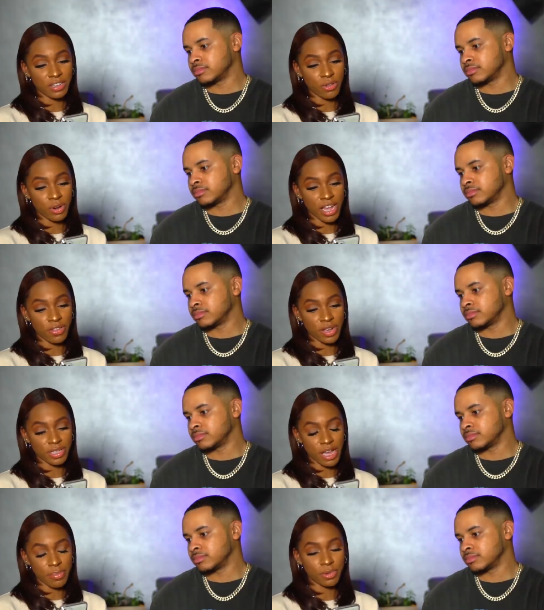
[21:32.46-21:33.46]
Speaker 1: and grow together
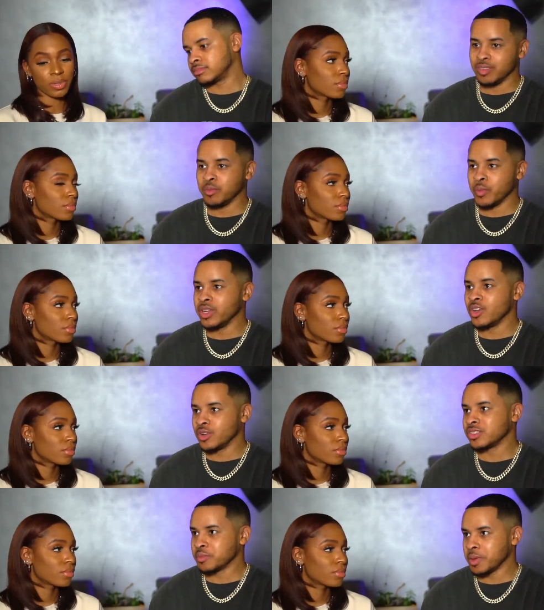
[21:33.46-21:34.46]
as a couple?
Speaker 2: We
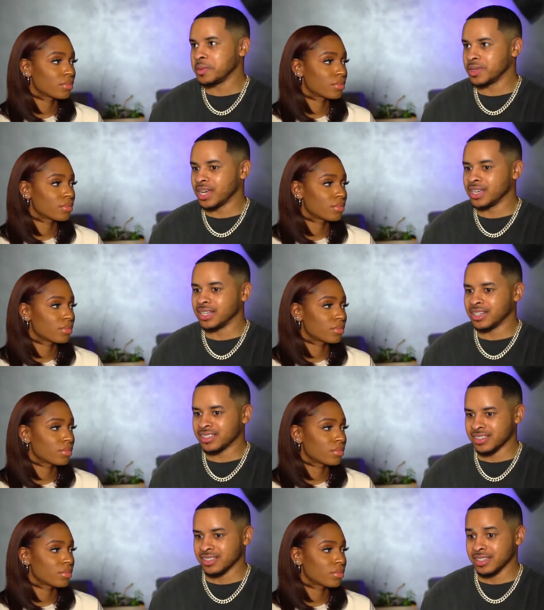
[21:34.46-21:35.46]
know some people that
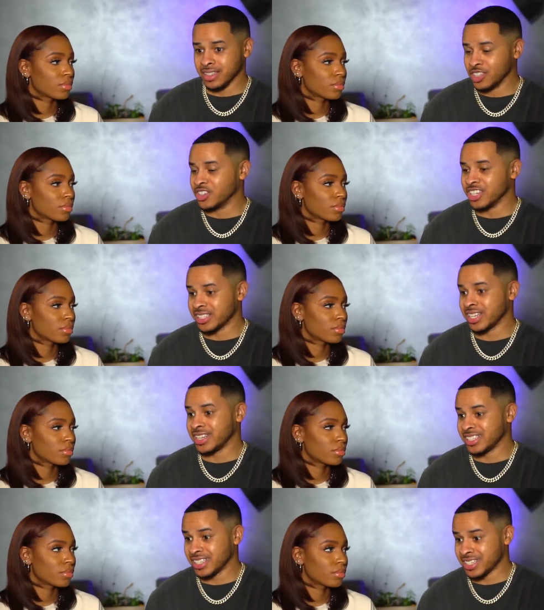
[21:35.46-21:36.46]
literally
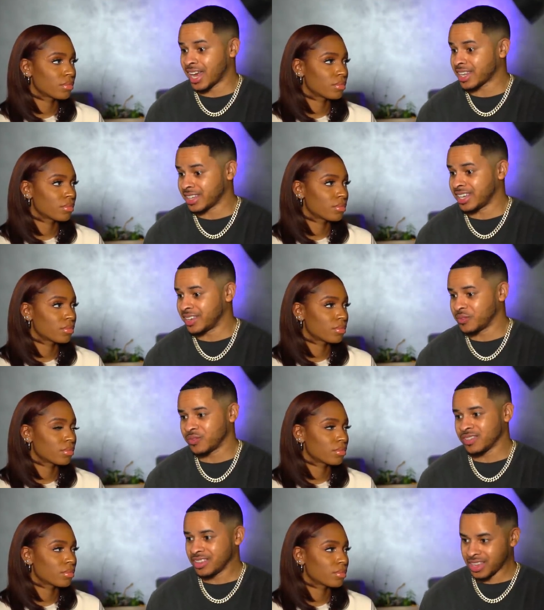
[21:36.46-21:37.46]
said this exact thing
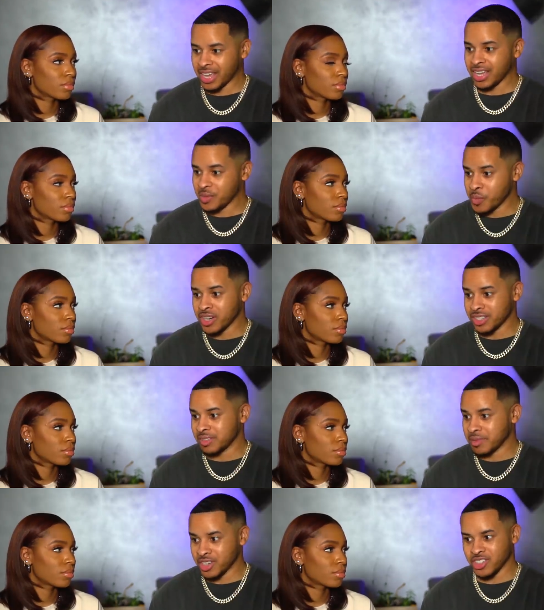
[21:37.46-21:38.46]
like he wanted
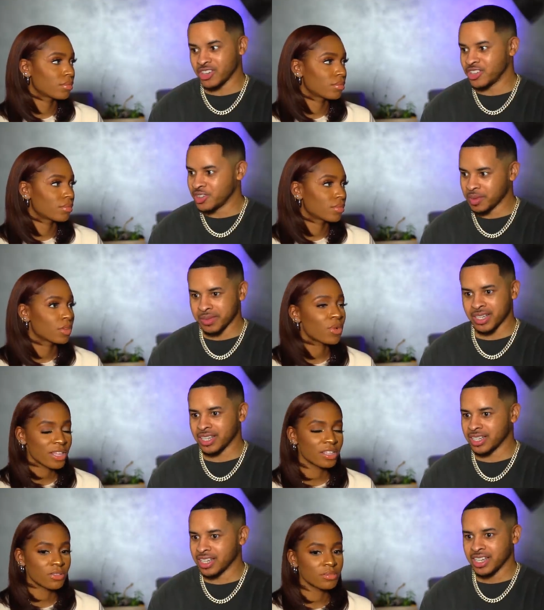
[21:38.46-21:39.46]
to make sure, you know what I'm saying?
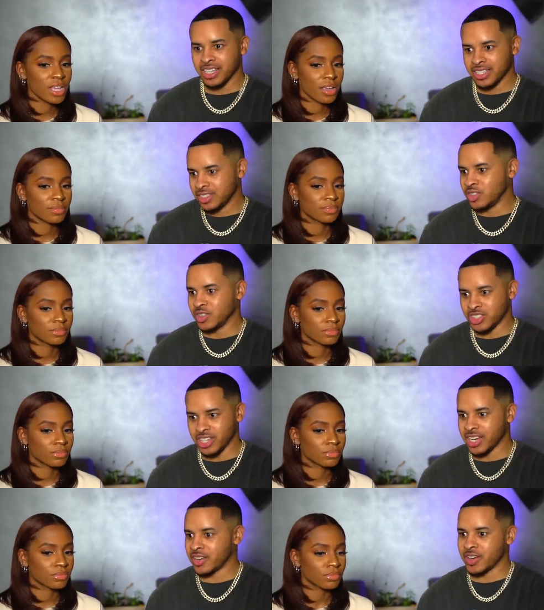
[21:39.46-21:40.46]
Right, that's what I'm saying. You know,
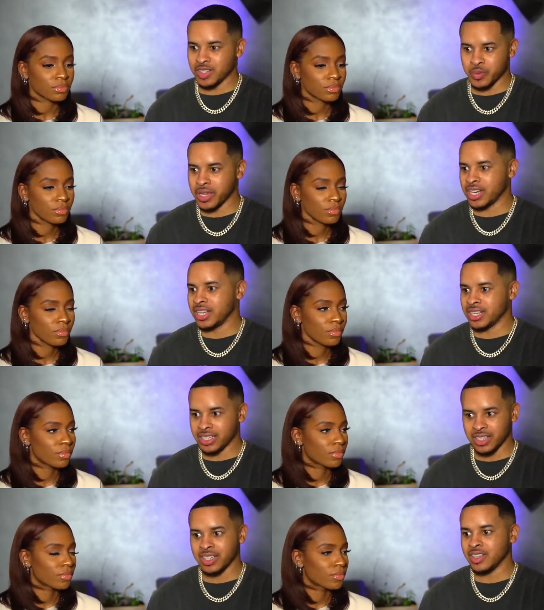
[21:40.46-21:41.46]
she had graduated,
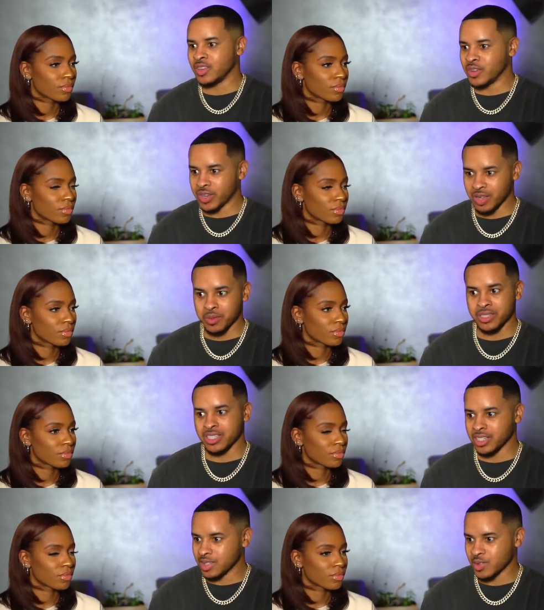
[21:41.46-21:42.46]
you know, he was
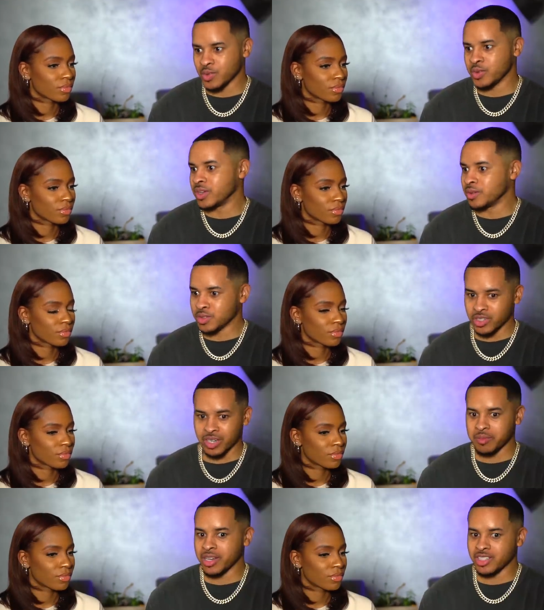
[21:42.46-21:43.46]
still in school. He was
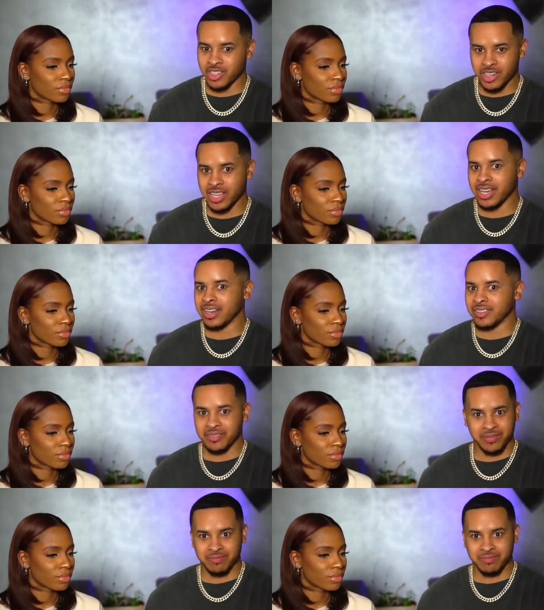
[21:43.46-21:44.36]
trying to make sure he had a